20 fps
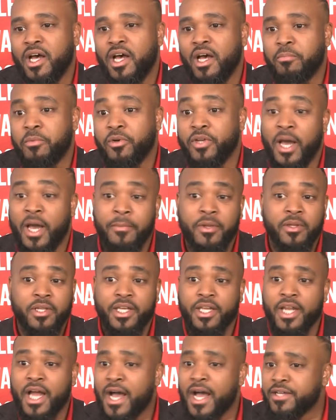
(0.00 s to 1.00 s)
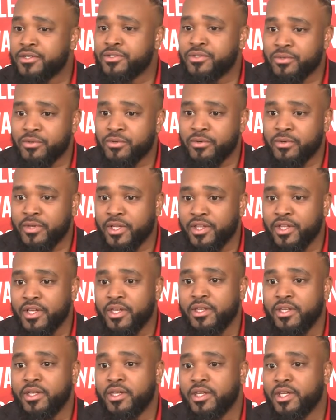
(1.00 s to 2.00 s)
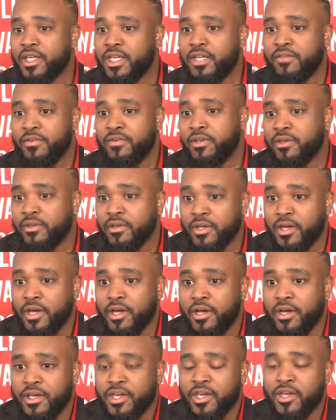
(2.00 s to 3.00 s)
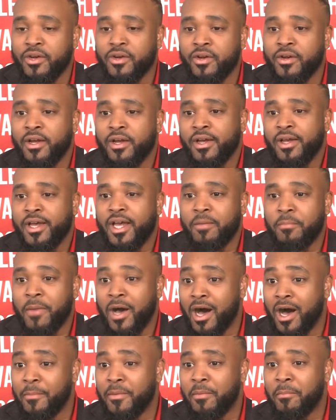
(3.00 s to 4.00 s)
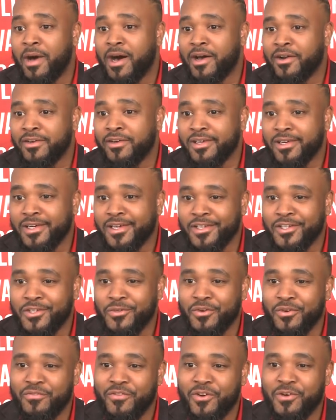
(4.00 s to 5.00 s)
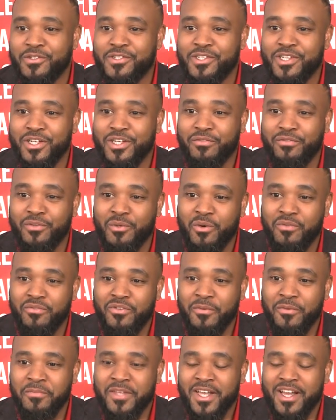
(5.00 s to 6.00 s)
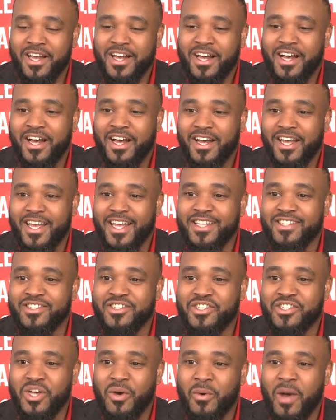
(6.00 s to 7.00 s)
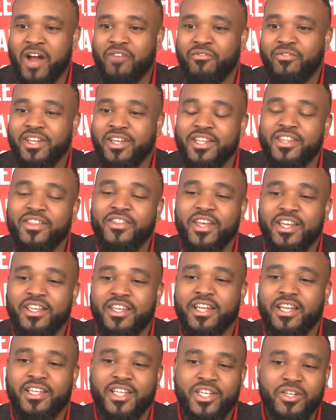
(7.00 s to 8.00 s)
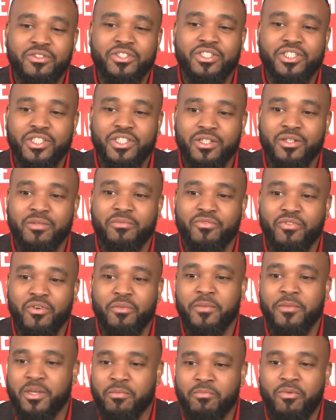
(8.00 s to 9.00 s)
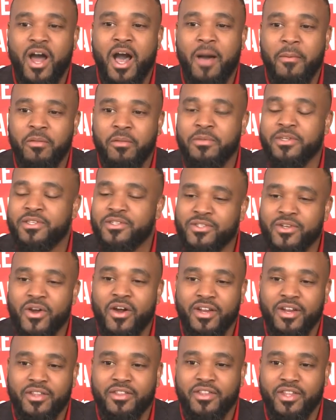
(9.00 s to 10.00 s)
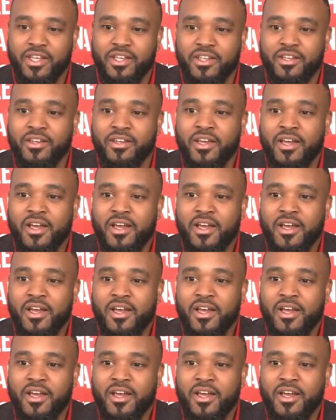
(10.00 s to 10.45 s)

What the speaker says: predominantly in high school, and then even here at my alma mater, the University of Louisville. And so I really think that leadership for me probably started then,